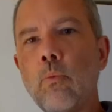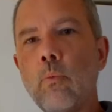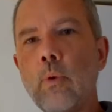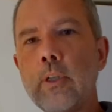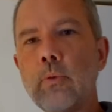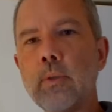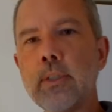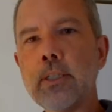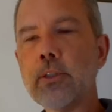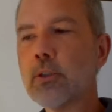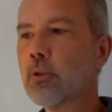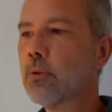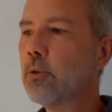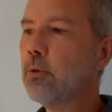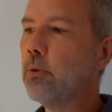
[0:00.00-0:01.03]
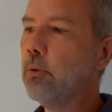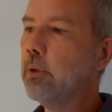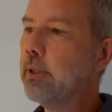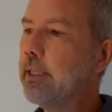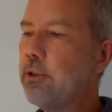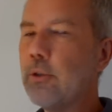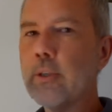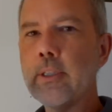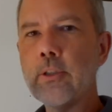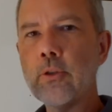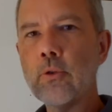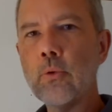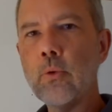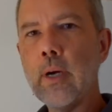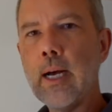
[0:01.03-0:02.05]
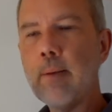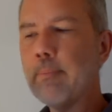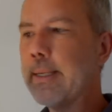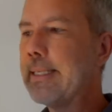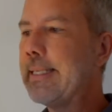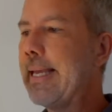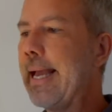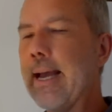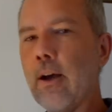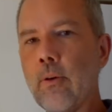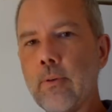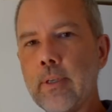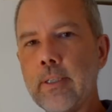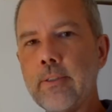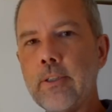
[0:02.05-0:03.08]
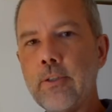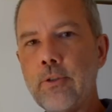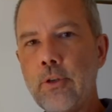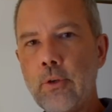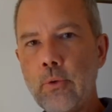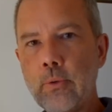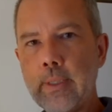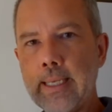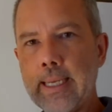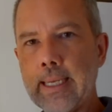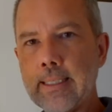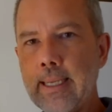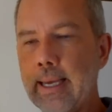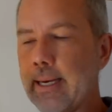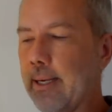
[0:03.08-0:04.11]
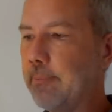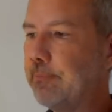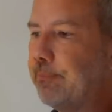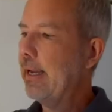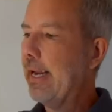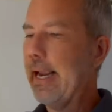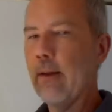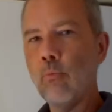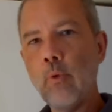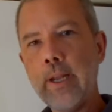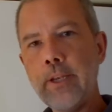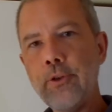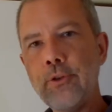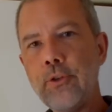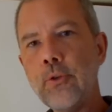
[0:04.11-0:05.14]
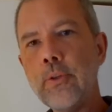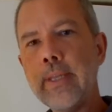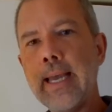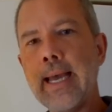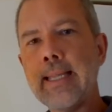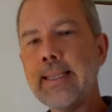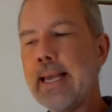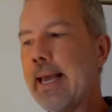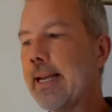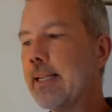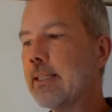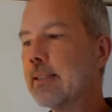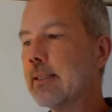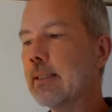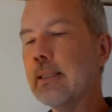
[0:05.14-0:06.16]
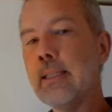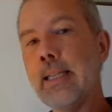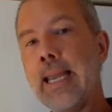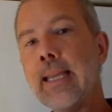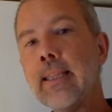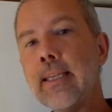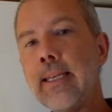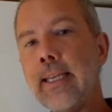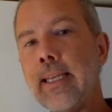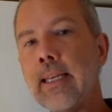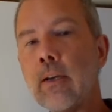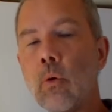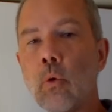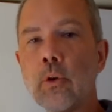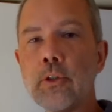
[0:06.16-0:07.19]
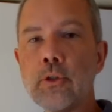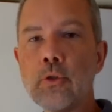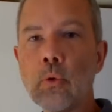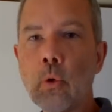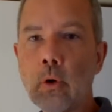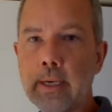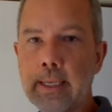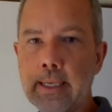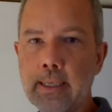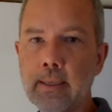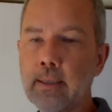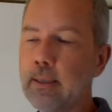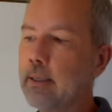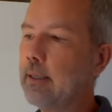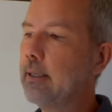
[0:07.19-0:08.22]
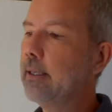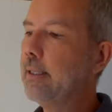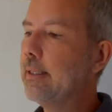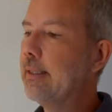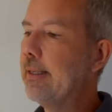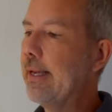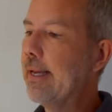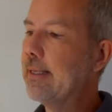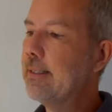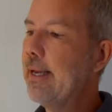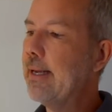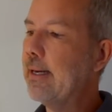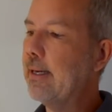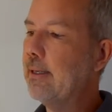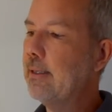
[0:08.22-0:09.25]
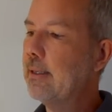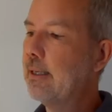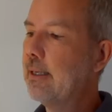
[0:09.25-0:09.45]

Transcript: which was a screw that you could screw up and down to tune the antenna. And when you do that, that is lengthening or shortening the antenna